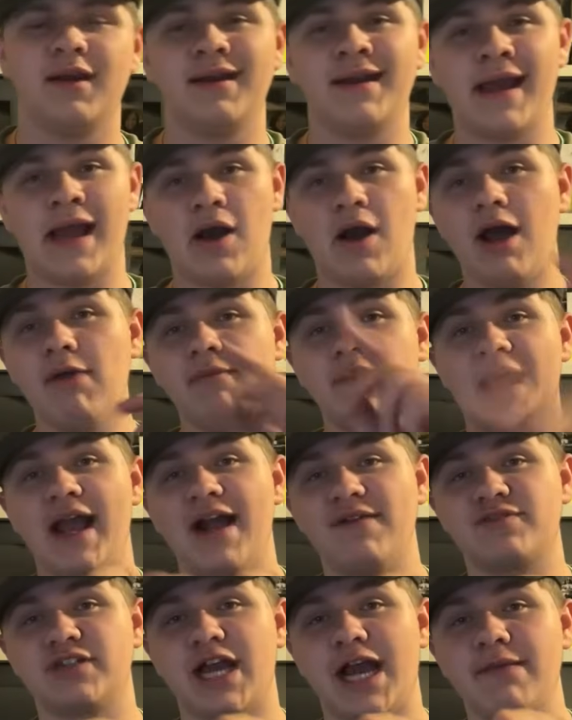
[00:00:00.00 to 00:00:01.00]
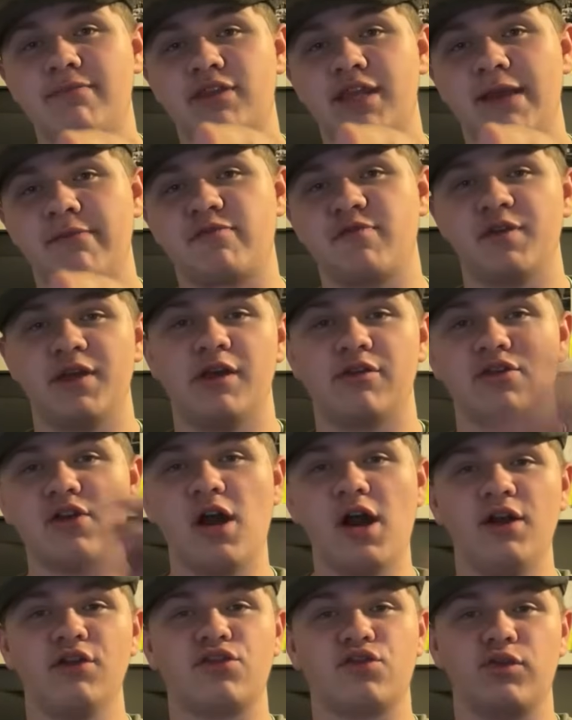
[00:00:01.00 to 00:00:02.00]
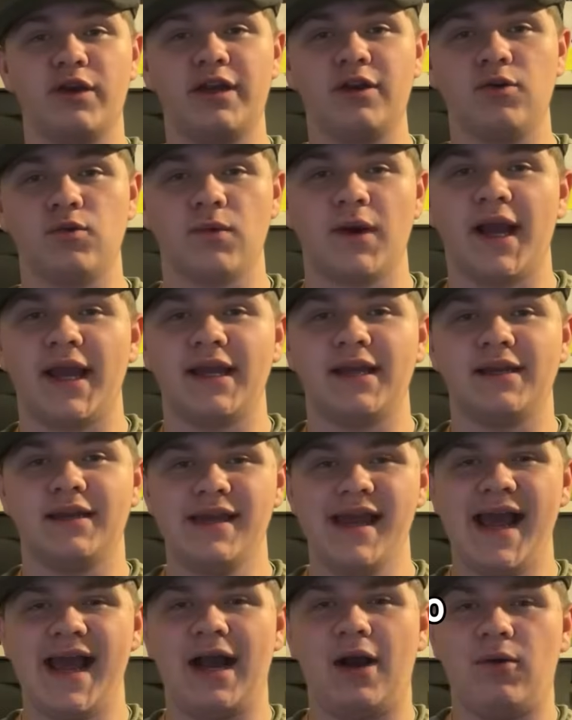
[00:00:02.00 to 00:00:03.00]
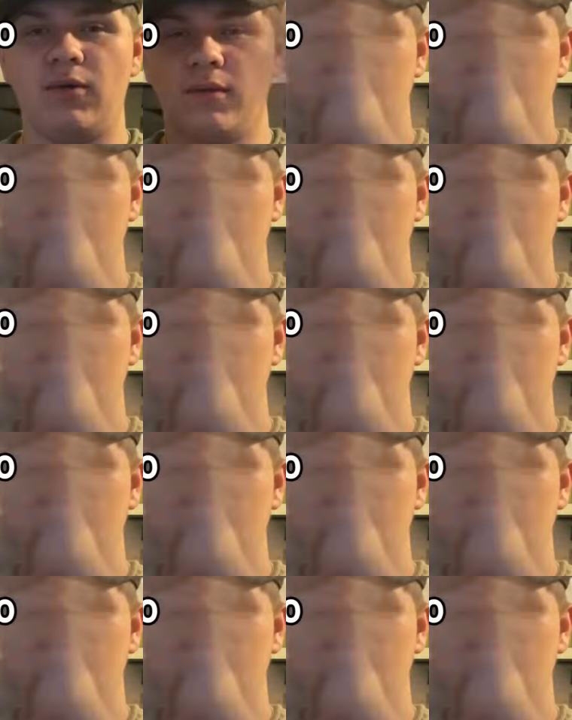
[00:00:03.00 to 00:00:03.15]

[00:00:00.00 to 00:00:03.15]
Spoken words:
Now, I'm going to have timestamps for those on screen right now.